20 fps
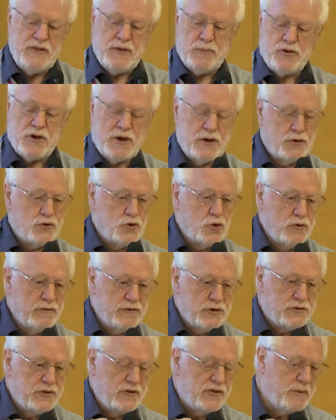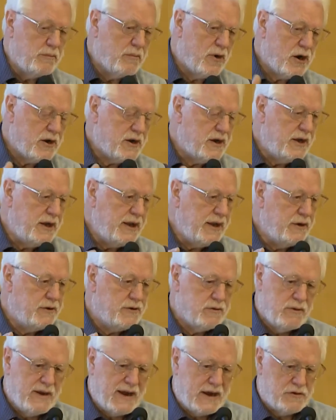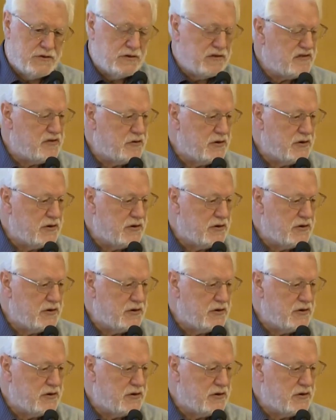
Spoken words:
the product over to the marketing directors